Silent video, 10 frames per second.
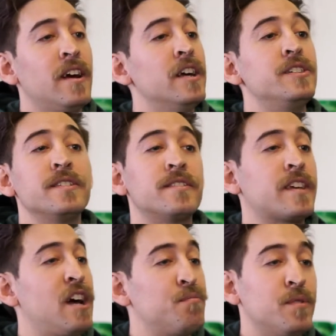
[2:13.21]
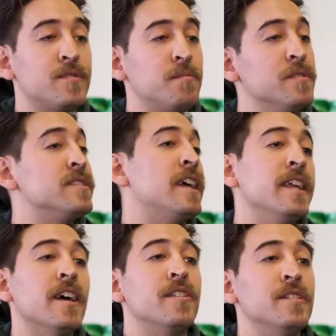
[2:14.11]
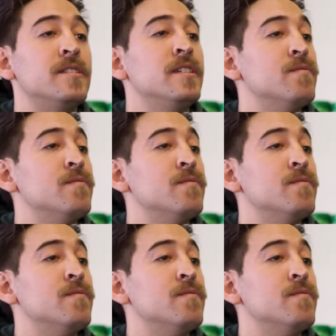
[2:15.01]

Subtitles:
are just as compostable as any other